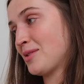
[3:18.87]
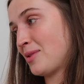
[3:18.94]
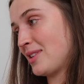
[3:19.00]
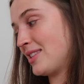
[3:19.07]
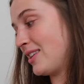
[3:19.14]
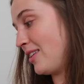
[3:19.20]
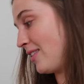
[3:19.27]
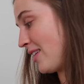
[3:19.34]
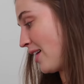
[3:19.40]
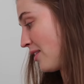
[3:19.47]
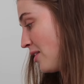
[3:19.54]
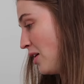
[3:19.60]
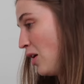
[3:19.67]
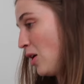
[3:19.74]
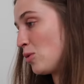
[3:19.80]
So until
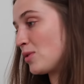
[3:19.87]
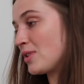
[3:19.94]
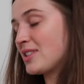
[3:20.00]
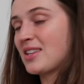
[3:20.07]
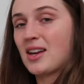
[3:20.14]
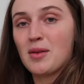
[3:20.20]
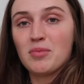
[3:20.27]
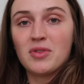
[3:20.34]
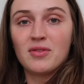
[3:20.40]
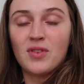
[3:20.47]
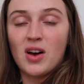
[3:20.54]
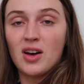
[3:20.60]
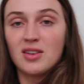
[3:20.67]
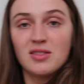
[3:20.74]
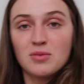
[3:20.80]
then, we'll set up the
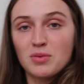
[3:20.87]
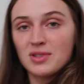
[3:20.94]
vase,